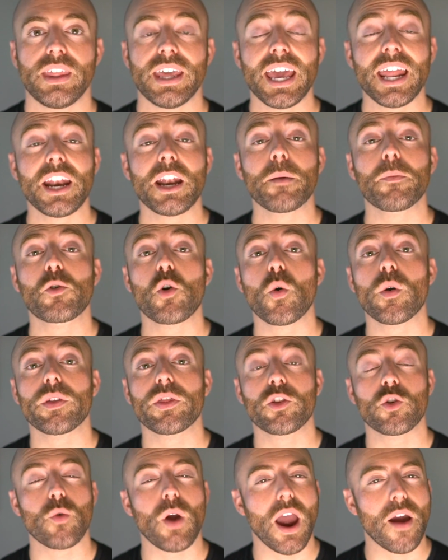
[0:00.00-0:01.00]
They ended up
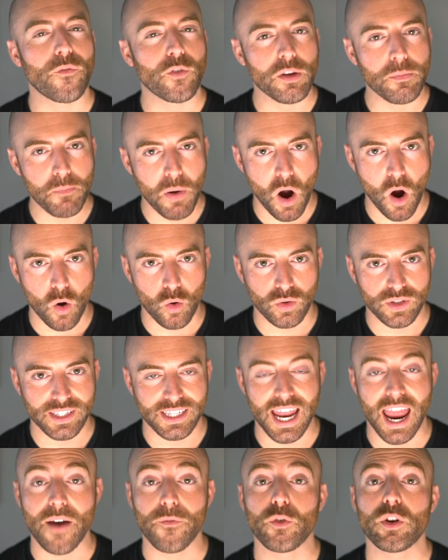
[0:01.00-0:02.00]
going through every
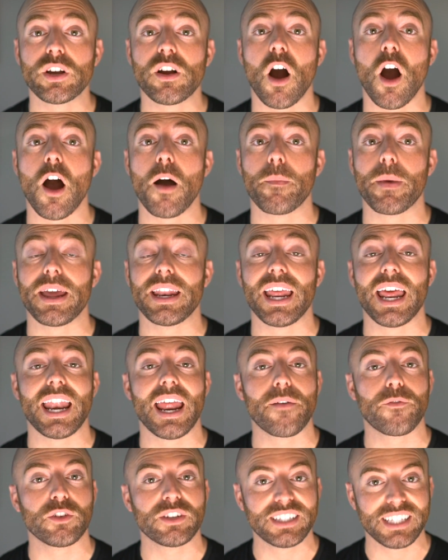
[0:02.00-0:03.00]
post, every comment,
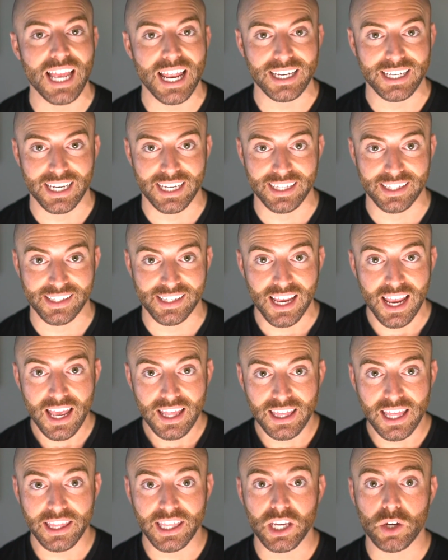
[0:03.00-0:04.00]
and every sentence
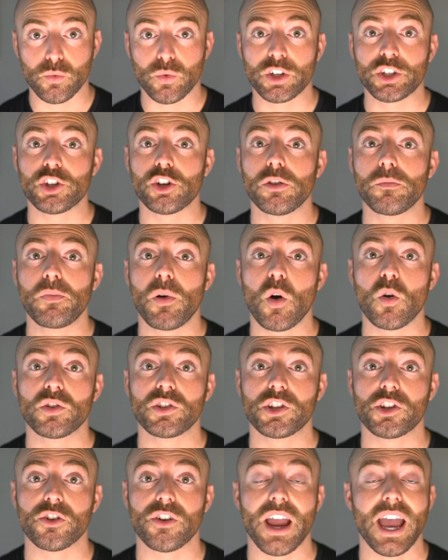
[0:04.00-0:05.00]
that the original
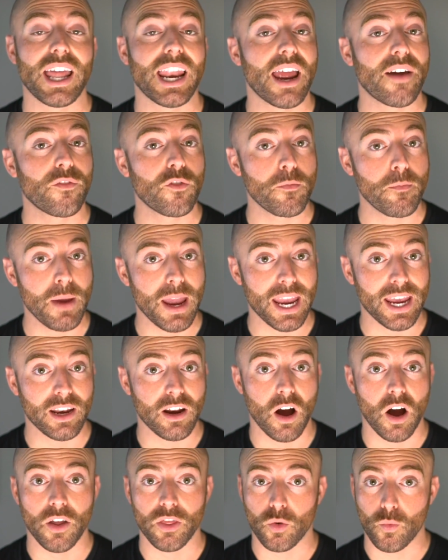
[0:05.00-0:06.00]
poster had ever
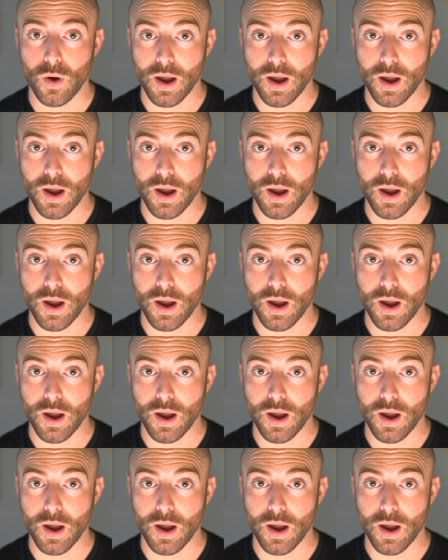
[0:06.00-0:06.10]
made on the